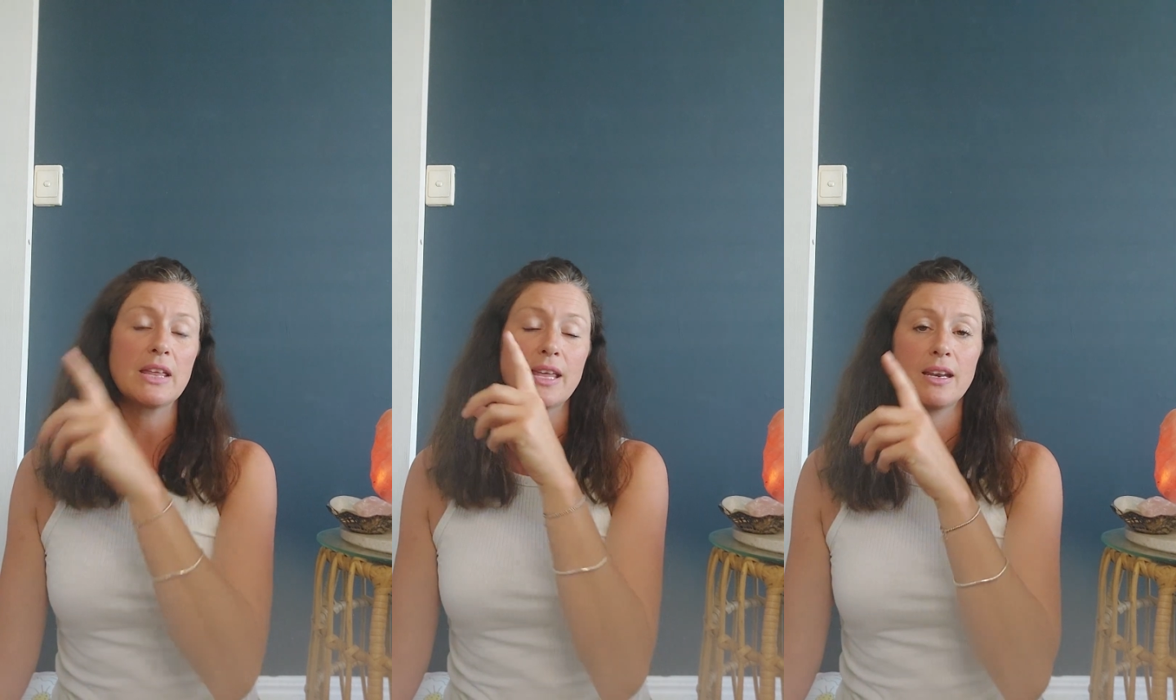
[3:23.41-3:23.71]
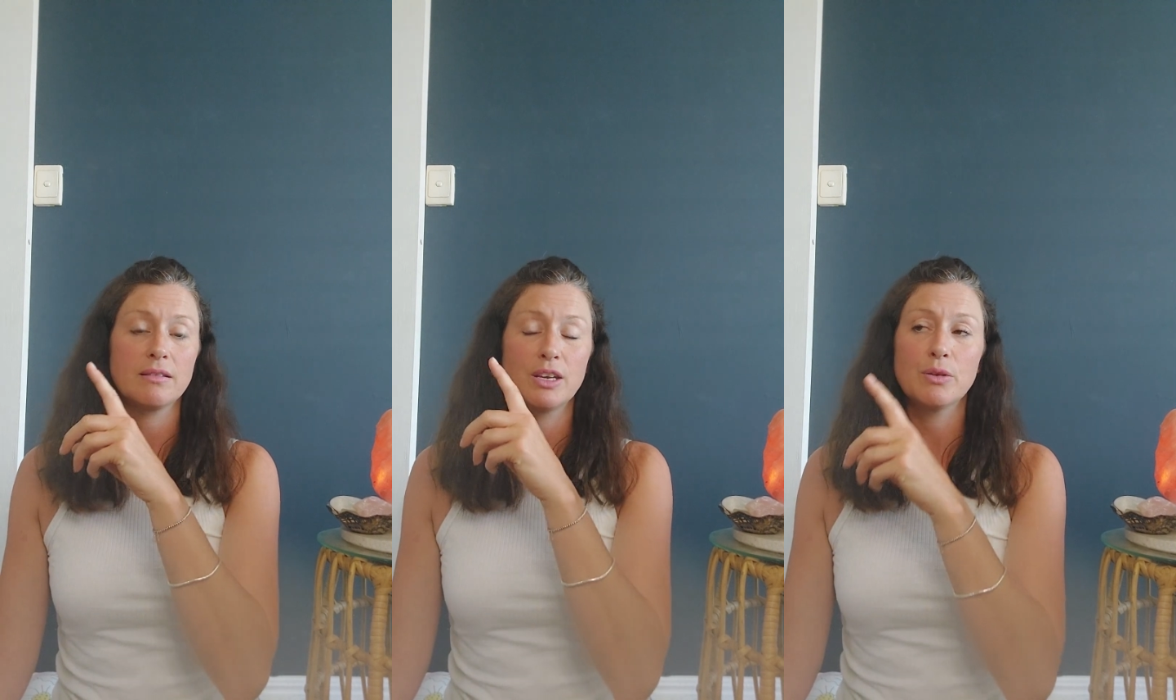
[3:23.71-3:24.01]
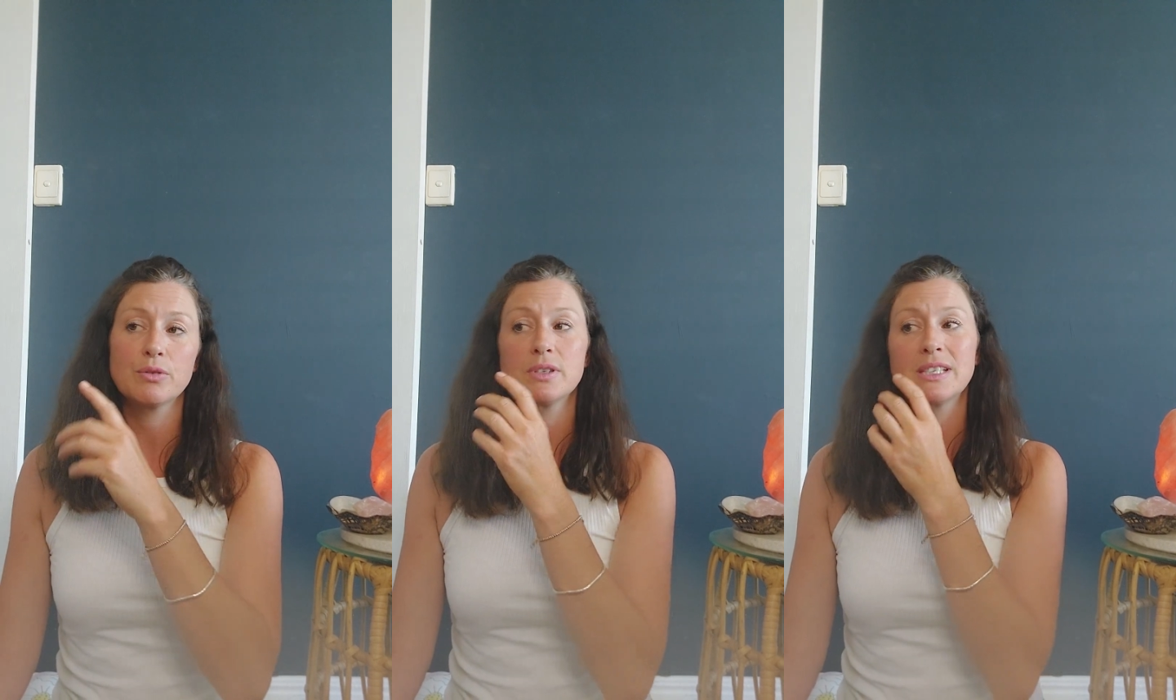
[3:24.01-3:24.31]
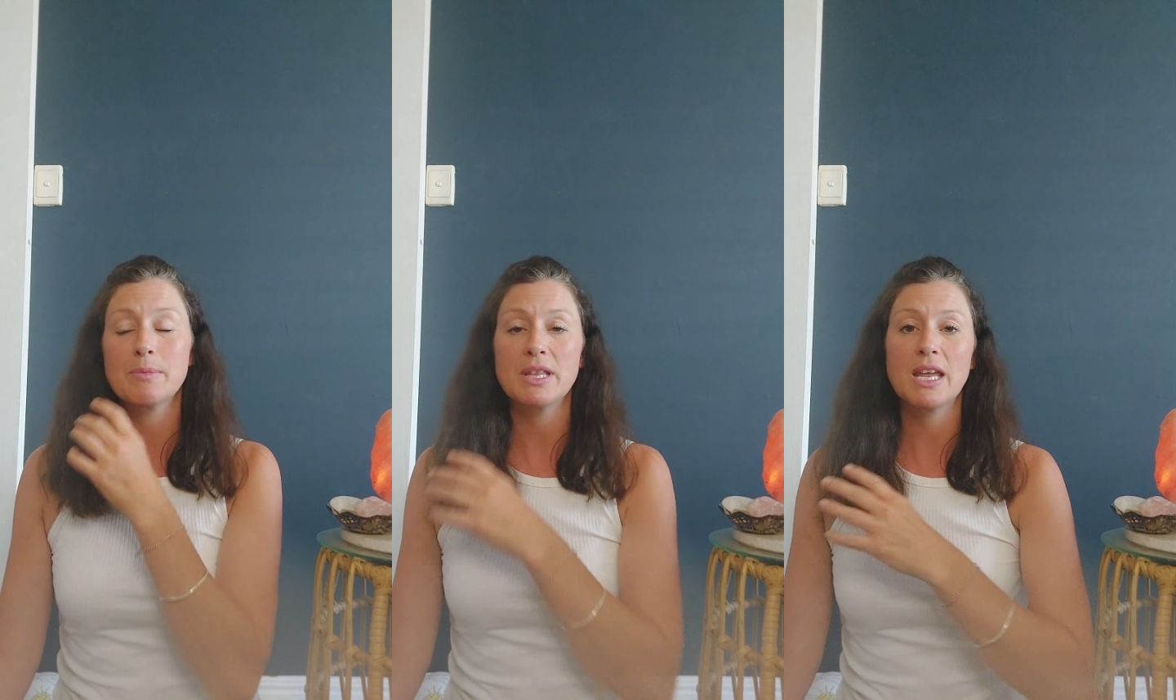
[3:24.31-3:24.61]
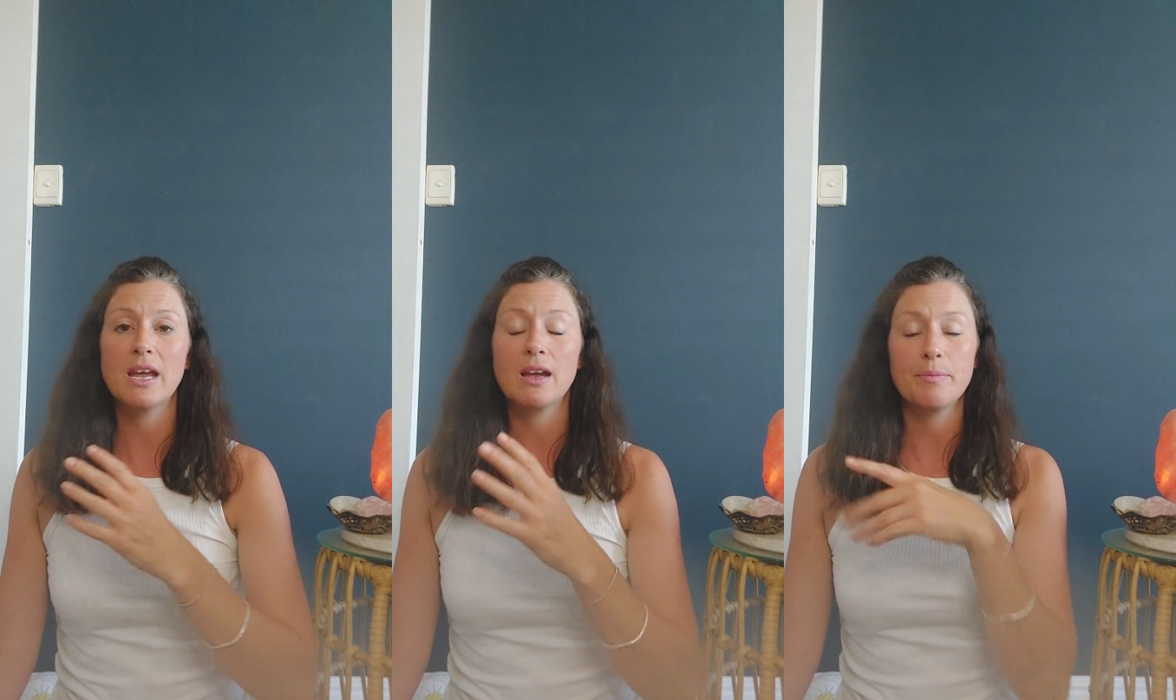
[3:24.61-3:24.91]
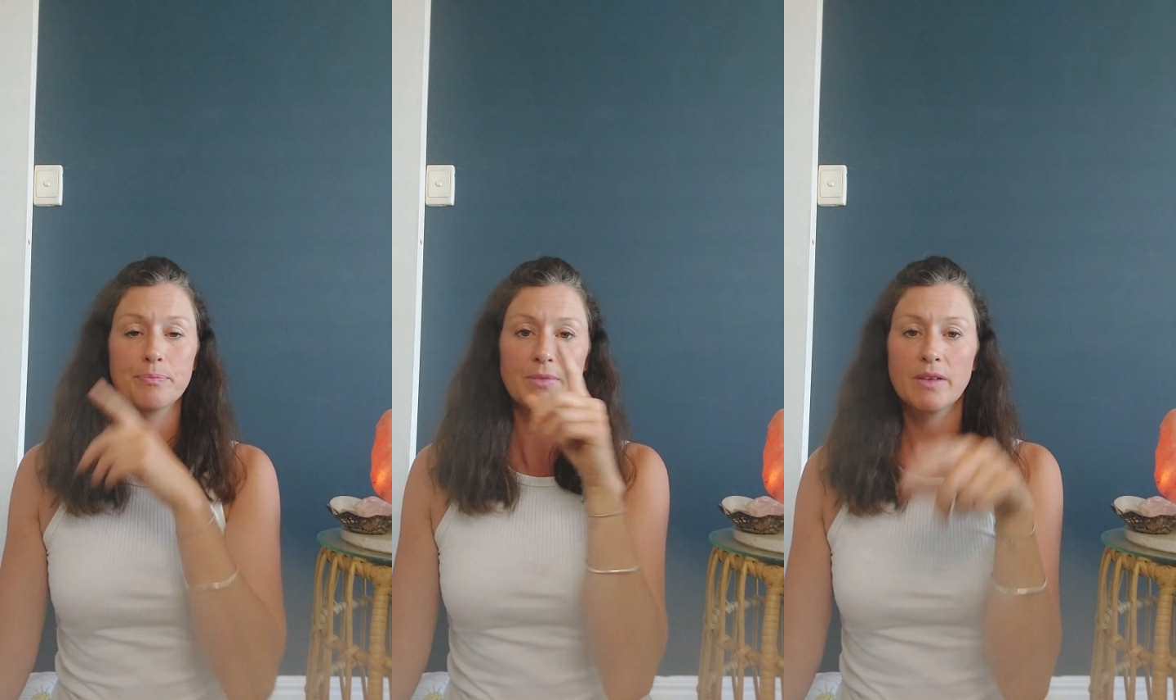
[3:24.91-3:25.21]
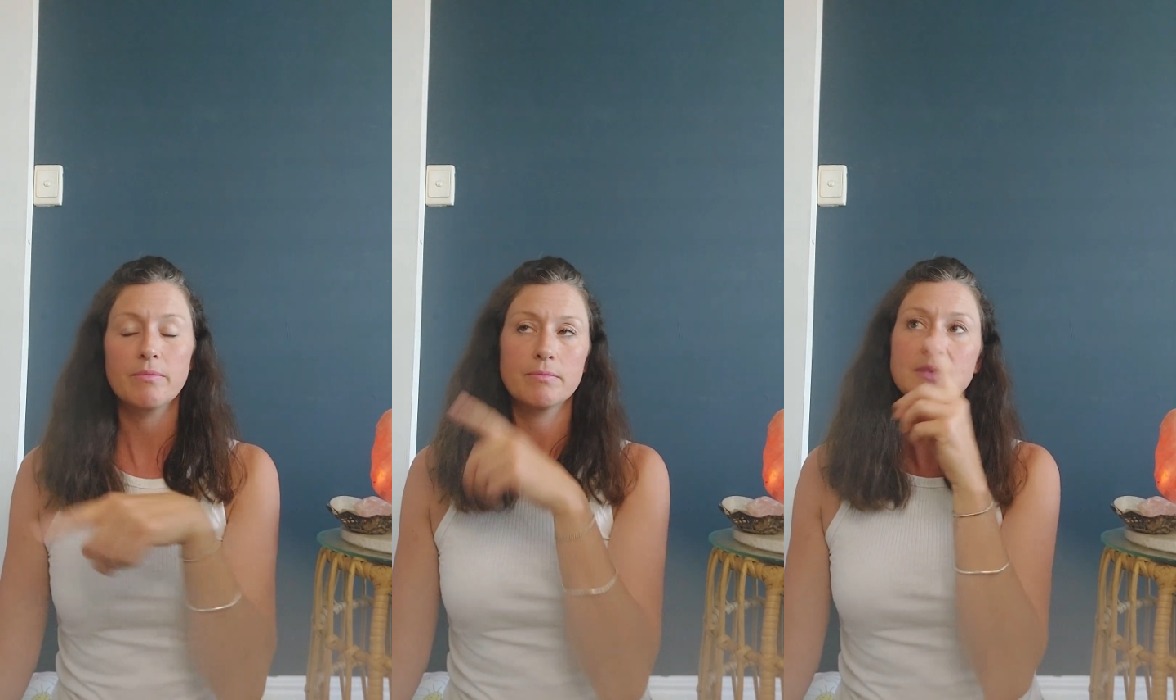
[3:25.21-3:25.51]
and then, you know, the same at the end,
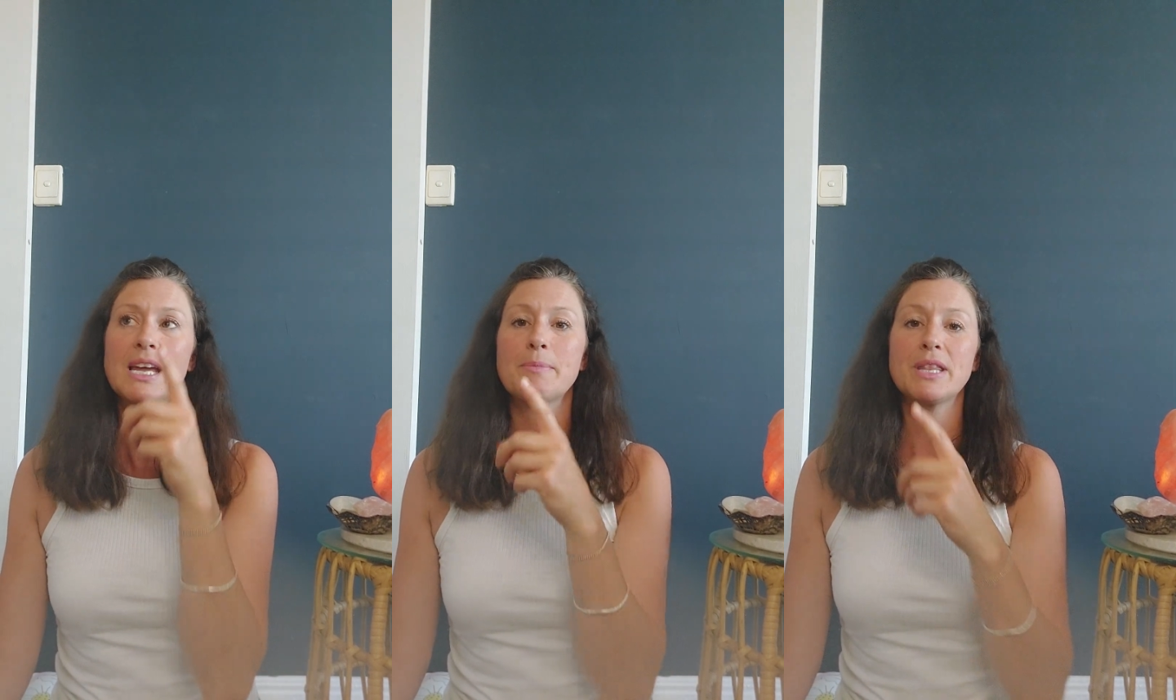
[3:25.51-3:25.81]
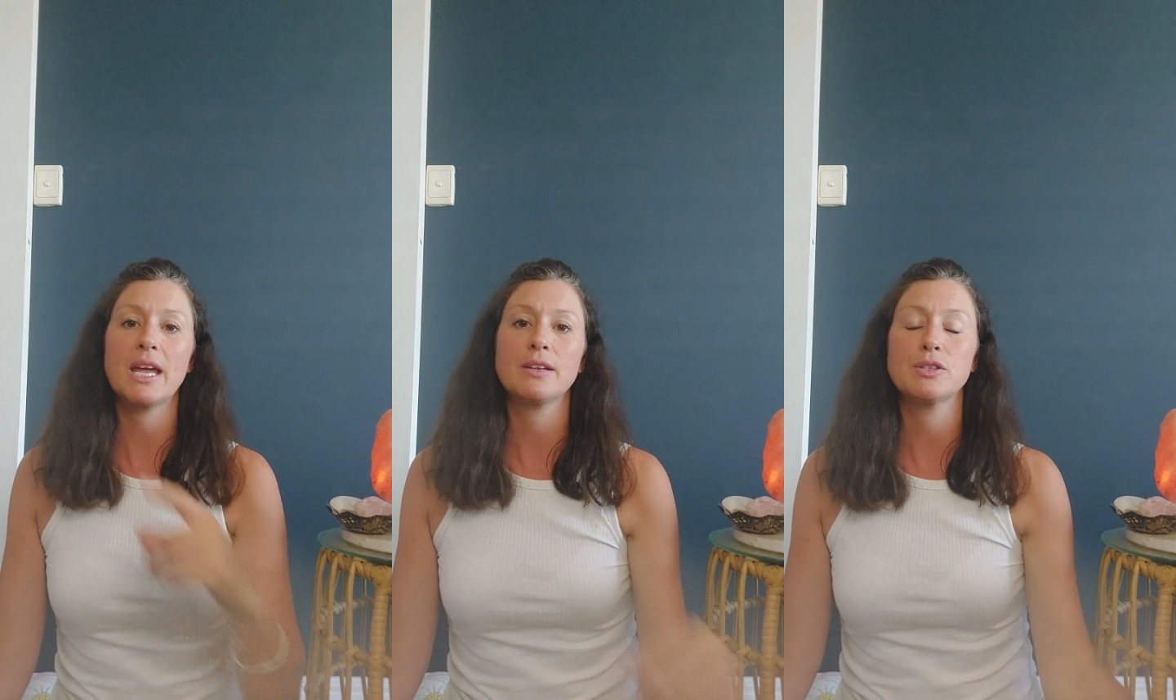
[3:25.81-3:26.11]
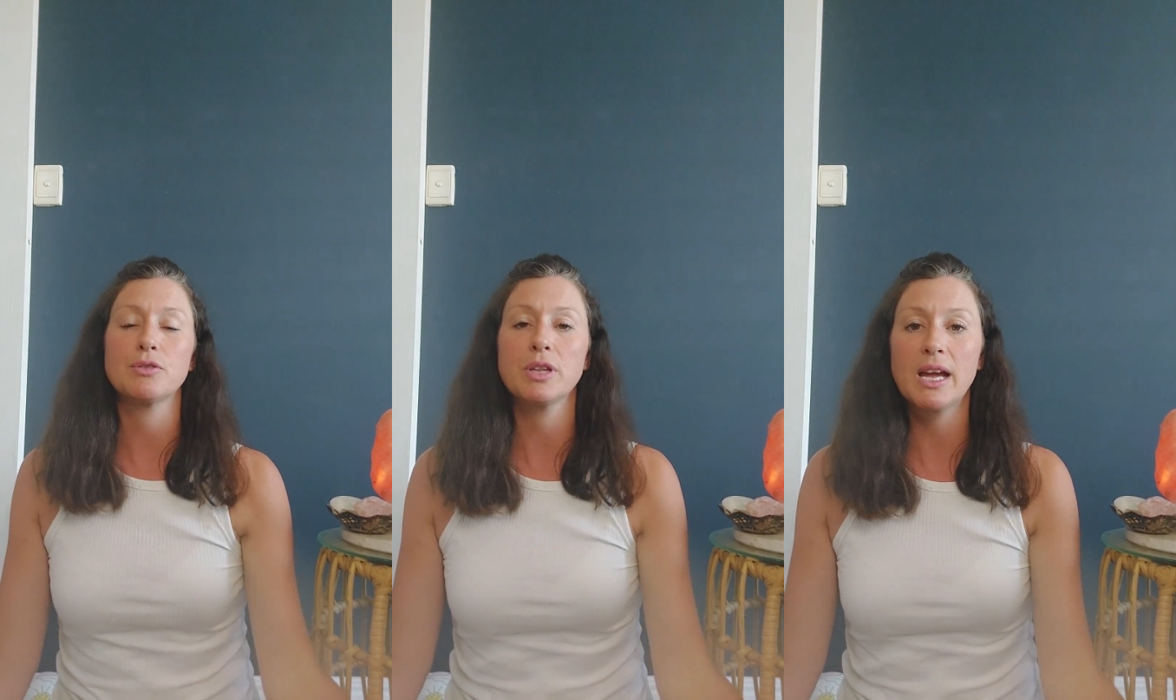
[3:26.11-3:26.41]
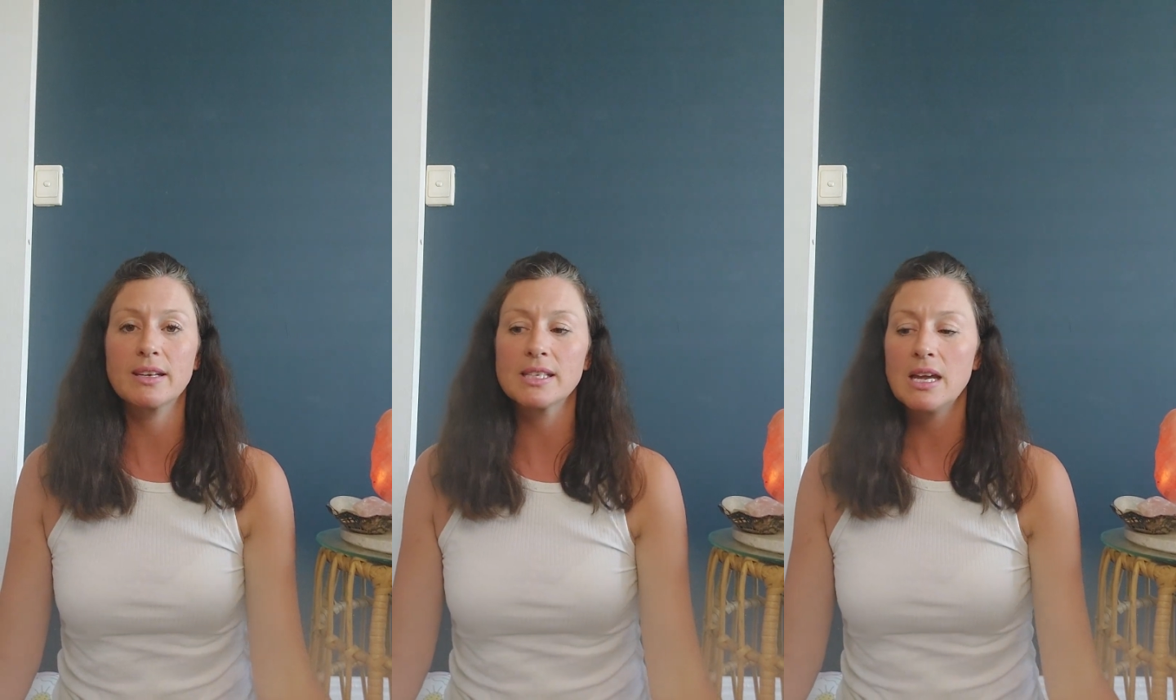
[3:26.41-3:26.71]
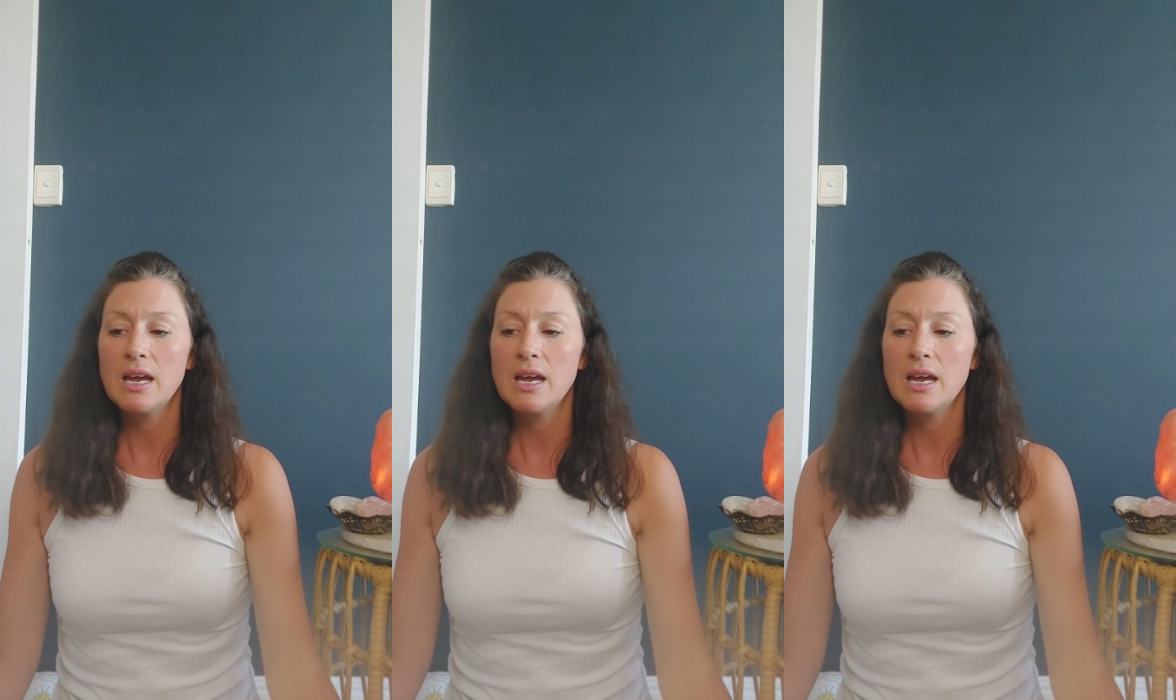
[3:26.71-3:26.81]
time at the end to relax.